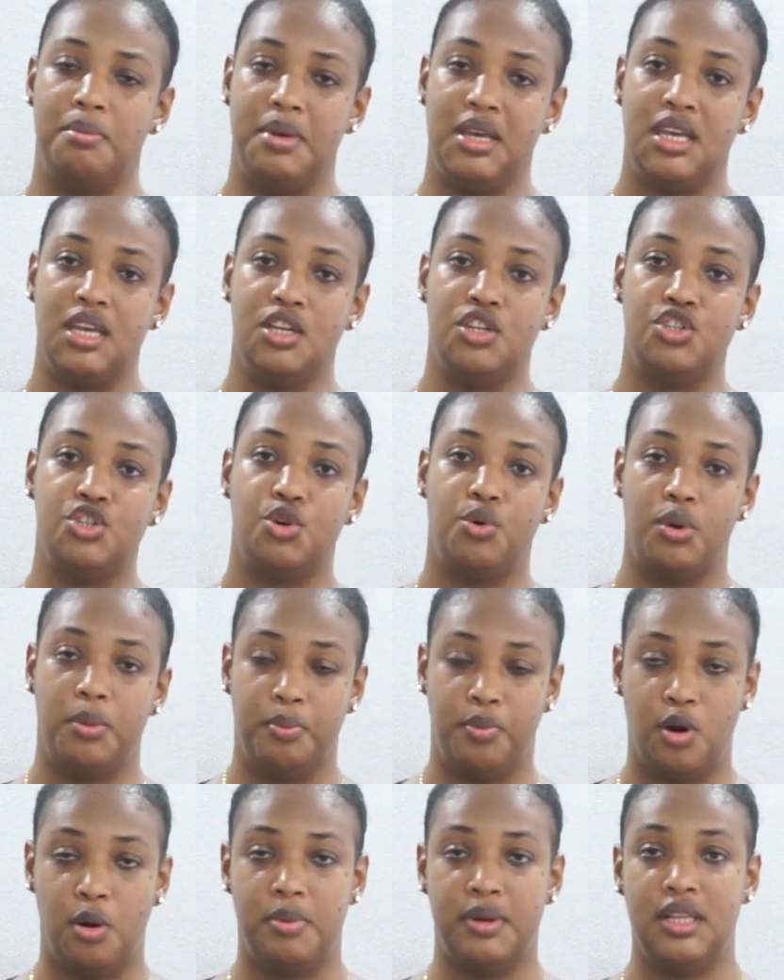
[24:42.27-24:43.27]
making sure
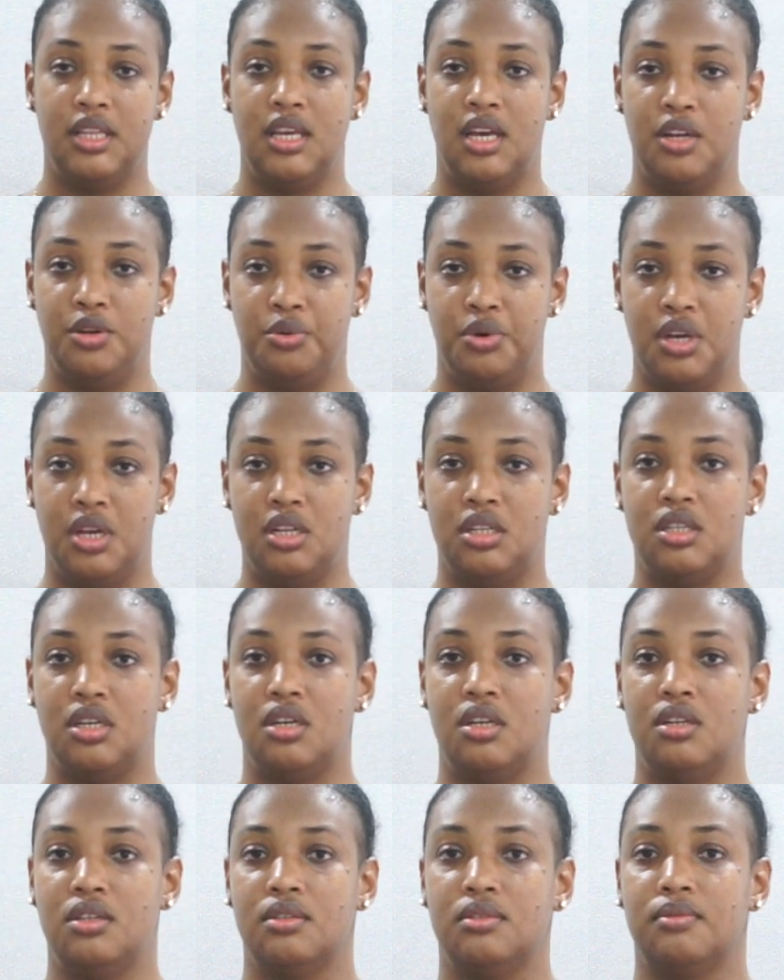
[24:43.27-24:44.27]
we're properly
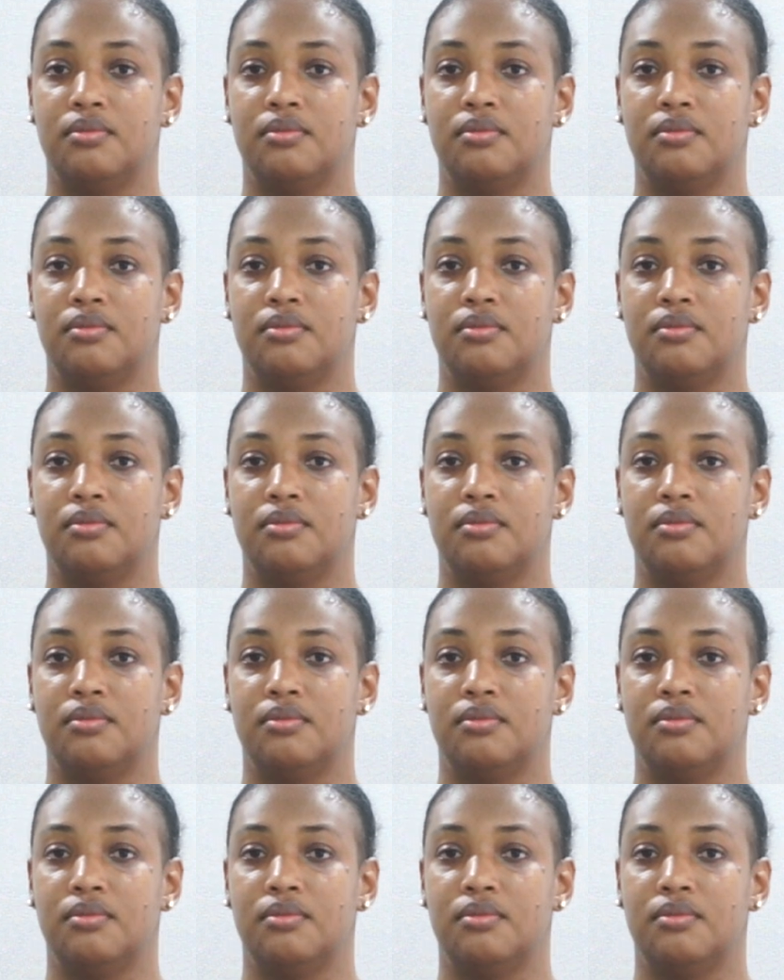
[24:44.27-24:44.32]
educated.